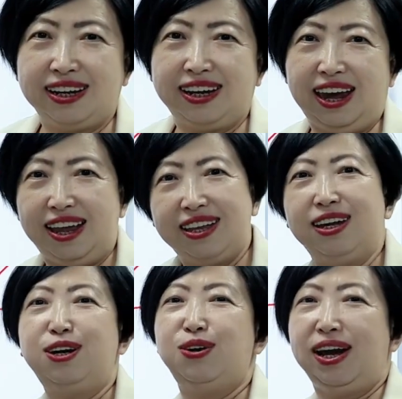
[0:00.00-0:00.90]
get
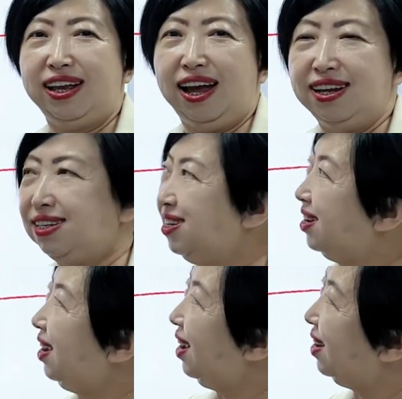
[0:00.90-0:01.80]
the right answer
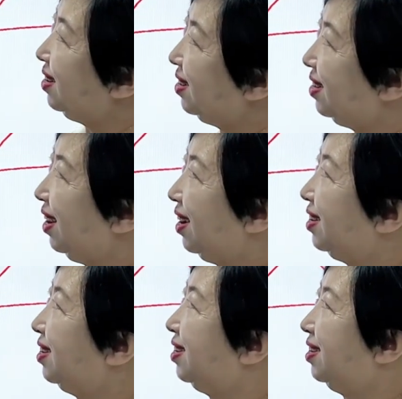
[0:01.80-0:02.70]
is
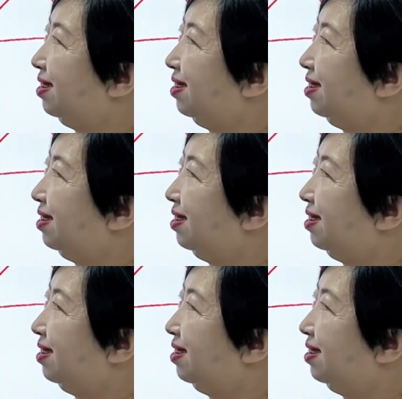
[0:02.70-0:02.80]
6.